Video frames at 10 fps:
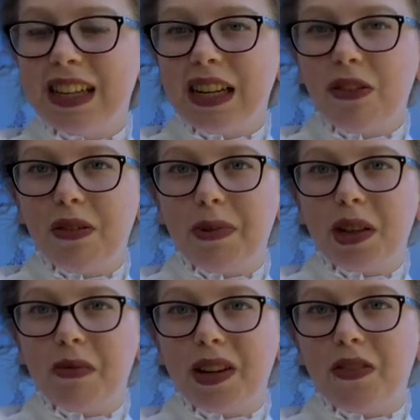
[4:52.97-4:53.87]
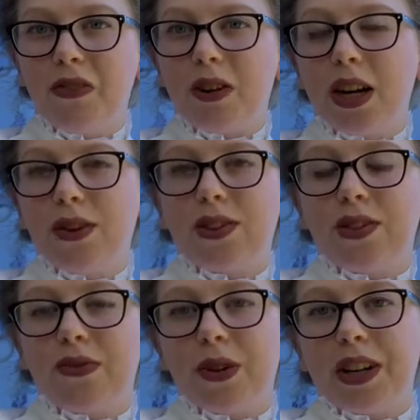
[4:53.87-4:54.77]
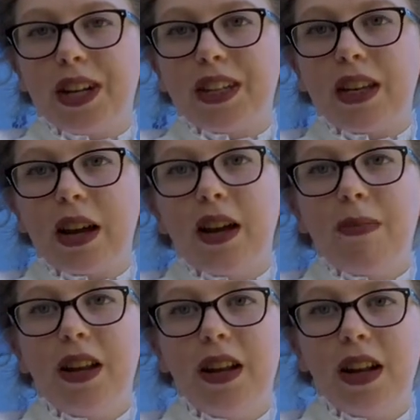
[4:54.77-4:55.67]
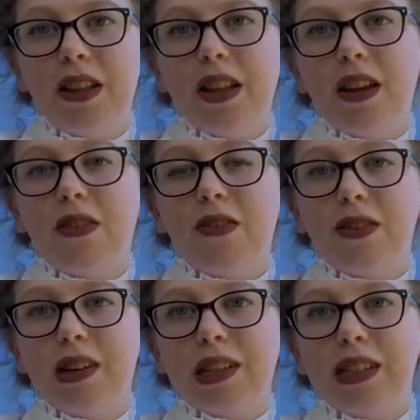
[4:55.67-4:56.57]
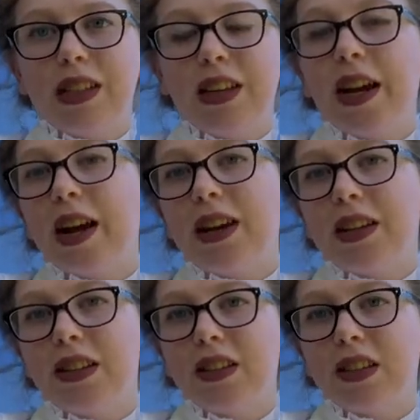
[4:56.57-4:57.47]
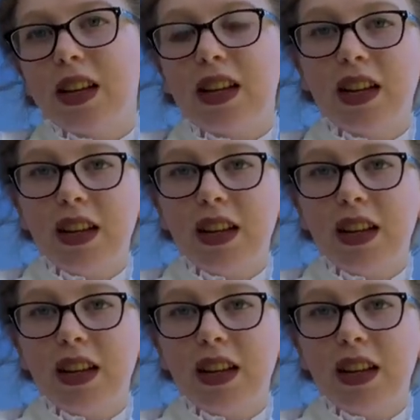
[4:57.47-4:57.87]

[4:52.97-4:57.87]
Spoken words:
It would be 3 to 4 hours of work at a time, and then for the rest of the day I could just like